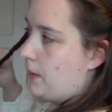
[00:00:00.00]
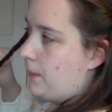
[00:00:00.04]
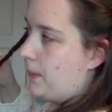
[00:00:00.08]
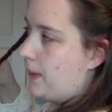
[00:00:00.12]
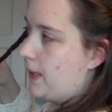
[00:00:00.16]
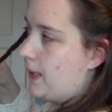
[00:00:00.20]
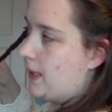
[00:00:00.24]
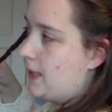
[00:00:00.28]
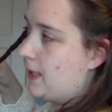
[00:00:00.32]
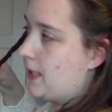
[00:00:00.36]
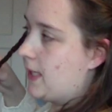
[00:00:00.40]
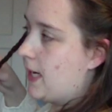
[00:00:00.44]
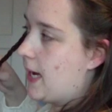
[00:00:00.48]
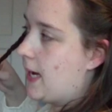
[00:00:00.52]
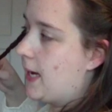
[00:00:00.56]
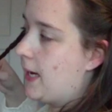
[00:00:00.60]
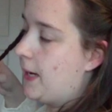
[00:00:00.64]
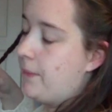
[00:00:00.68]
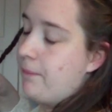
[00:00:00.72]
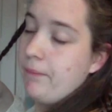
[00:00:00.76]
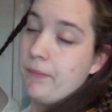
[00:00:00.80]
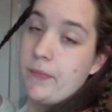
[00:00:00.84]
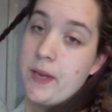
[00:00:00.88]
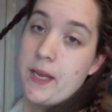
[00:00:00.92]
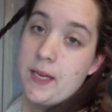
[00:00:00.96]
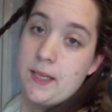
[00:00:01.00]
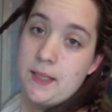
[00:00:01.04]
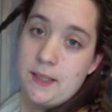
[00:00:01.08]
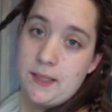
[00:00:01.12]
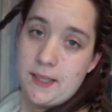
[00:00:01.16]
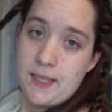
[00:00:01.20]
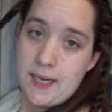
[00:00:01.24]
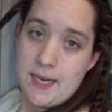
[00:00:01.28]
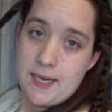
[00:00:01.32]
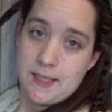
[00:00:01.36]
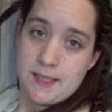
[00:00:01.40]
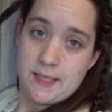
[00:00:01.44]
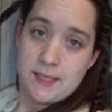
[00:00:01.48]
But
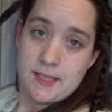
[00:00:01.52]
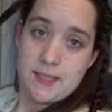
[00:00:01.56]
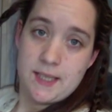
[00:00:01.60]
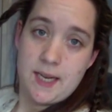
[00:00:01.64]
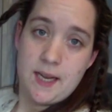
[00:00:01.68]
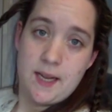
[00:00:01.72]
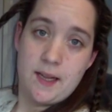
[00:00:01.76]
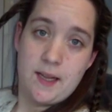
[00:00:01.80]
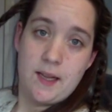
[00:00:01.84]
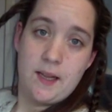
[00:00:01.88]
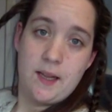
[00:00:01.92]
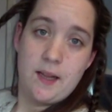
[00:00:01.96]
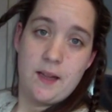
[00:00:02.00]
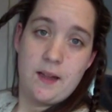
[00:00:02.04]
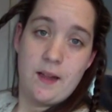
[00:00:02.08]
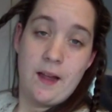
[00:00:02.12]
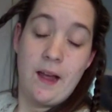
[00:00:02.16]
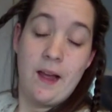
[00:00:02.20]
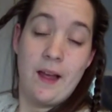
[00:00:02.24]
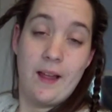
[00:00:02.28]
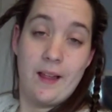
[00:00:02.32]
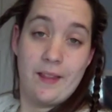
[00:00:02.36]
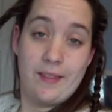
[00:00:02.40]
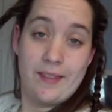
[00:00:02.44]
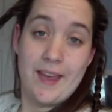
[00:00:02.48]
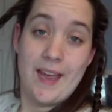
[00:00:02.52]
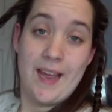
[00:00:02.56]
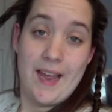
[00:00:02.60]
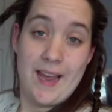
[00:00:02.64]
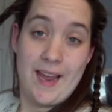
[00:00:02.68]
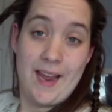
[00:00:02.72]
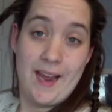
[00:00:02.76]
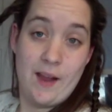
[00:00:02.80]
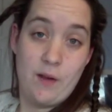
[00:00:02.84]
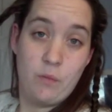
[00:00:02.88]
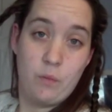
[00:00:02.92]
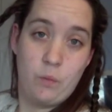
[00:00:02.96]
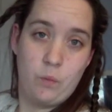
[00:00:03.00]
yes, their
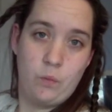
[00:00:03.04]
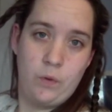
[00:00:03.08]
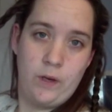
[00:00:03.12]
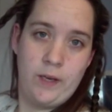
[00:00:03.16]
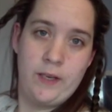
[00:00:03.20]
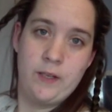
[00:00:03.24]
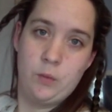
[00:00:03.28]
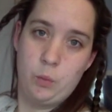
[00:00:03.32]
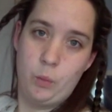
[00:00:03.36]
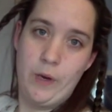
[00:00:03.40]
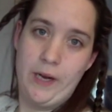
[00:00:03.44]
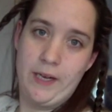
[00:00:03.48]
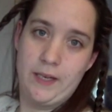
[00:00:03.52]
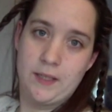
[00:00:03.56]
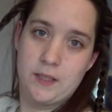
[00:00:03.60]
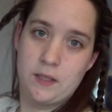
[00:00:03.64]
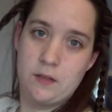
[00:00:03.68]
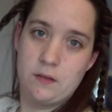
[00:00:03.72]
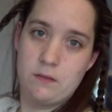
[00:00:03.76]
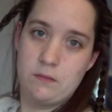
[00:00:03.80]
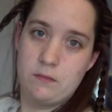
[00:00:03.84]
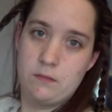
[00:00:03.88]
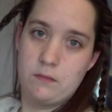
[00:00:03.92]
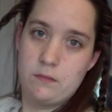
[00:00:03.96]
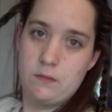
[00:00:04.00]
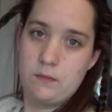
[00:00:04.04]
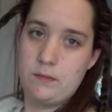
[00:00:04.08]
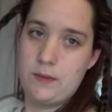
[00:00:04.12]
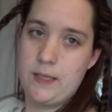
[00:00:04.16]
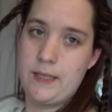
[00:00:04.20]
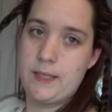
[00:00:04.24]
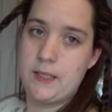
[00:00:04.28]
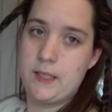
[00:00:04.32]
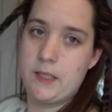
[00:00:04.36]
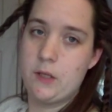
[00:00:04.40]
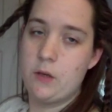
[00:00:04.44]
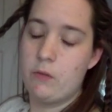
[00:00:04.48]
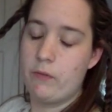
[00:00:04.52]
hair is wigs.
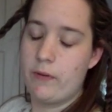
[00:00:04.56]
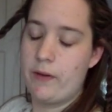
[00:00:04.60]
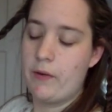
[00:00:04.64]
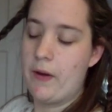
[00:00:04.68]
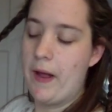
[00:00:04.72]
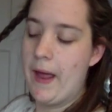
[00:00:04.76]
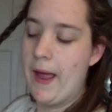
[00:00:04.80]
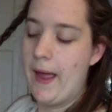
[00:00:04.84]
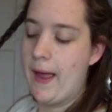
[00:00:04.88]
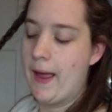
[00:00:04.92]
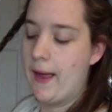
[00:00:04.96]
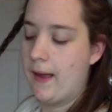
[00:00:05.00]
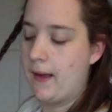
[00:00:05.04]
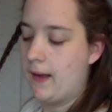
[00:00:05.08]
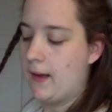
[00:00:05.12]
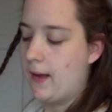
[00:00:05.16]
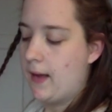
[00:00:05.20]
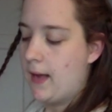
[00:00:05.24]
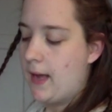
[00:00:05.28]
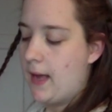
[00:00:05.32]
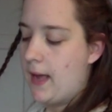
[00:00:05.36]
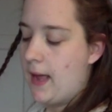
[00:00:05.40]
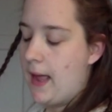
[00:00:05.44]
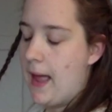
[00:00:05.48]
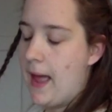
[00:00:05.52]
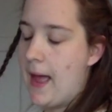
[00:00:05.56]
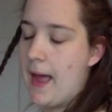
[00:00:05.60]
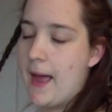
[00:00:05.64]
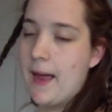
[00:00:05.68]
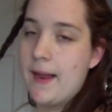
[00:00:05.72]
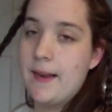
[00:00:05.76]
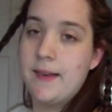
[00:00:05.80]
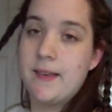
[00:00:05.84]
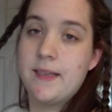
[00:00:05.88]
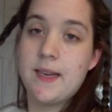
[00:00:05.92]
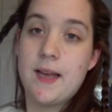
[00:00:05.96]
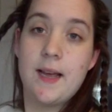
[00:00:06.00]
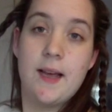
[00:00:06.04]
It's not real hair,
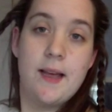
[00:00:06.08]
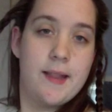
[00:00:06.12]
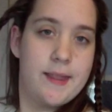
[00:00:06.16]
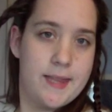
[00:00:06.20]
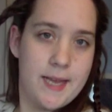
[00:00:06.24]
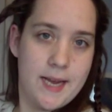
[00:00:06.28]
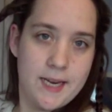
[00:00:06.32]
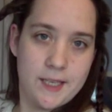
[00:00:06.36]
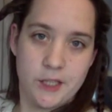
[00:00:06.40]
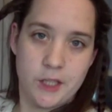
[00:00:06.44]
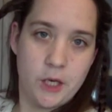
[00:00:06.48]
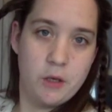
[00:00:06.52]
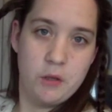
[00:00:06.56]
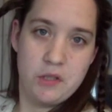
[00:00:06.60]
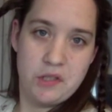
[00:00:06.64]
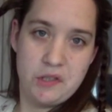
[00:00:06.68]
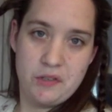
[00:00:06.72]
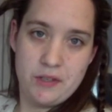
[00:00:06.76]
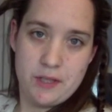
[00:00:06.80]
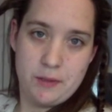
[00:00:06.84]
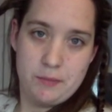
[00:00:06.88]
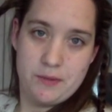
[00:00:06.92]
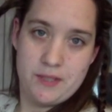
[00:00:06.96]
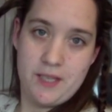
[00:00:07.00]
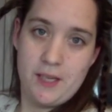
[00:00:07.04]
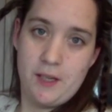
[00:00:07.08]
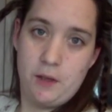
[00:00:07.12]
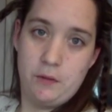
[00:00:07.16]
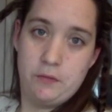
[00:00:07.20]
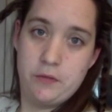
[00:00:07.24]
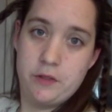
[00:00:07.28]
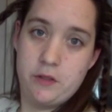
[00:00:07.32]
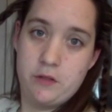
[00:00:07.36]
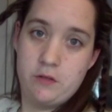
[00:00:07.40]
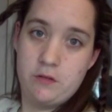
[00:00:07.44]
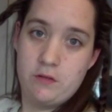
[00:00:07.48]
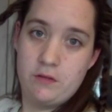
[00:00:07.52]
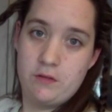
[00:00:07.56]
and they don't do it
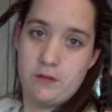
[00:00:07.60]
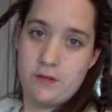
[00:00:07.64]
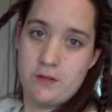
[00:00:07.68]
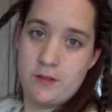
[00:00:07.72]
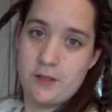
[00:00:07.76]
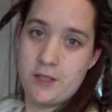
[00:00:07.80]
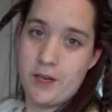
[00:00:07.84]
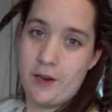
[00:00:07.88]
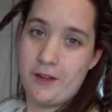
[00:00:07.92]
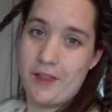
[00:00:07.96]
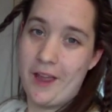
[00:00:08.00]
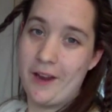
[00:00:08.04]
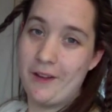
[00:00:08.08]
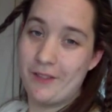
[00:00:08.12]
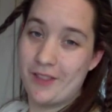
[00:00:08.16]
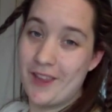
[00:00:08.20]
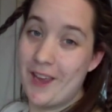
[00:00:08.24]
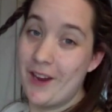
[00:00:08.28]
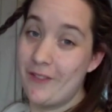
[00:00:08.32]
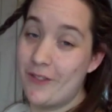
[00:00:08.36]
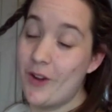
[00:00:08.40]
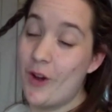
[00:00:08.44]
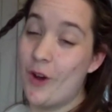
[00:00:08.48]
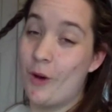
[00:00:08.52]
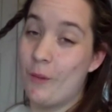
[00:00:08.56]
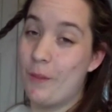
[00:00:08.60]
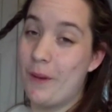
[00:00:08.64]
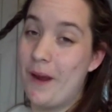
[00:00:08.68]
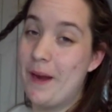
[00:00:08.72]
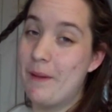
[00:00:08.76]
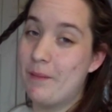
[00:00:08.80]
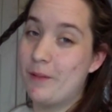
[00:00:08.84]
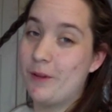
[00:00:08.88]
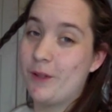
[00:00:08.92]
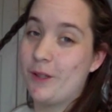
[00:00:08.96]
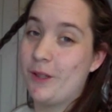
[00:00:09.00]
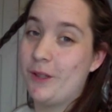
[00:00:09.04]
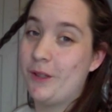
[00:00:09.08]
themselves. So they've got
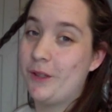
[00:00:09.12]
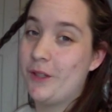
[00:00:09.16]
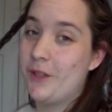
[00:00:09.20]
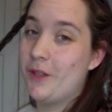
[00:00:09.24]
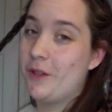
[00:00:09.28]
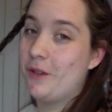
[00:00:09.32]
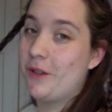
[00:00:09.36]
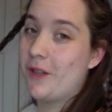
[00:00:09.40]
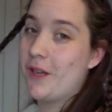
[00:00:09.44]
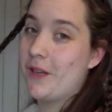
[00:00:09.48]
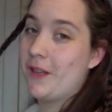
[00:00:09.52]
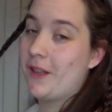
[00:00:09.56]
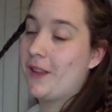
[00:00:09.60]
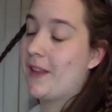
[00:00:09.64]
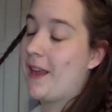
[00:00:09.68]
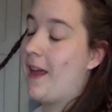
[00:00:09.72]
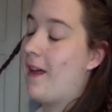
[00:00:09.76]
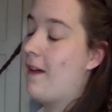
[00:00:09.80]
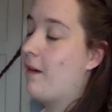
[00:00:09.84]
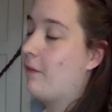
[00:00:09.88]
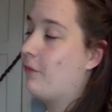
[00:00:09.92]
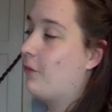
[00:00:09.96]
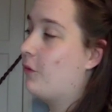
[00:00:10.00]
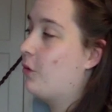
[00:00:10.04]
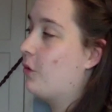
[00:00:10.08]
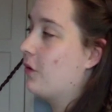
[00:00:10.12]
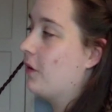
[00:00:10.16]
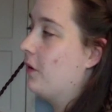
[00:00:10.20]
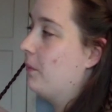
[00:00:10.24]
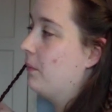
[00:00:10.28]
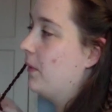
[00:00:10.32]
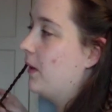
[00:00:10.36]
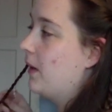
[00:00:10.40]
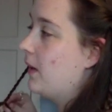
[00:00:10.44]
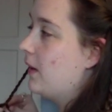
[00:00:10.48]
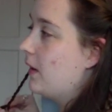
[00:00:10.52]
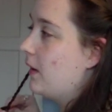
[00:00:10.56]
people who do the hair for them,